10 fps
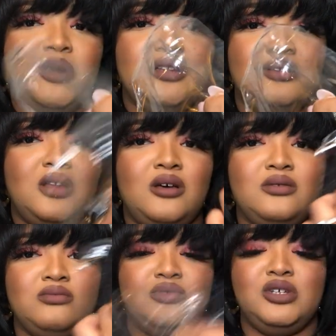but, you know,
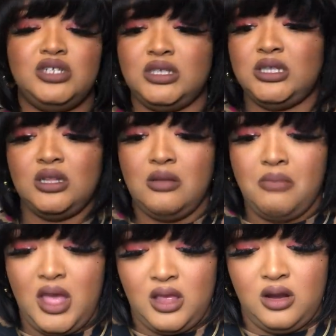you can just stick them
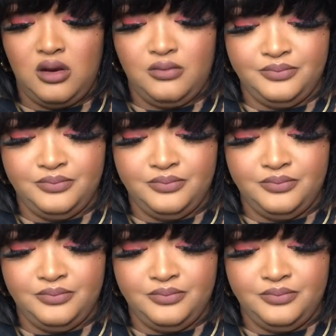back in there.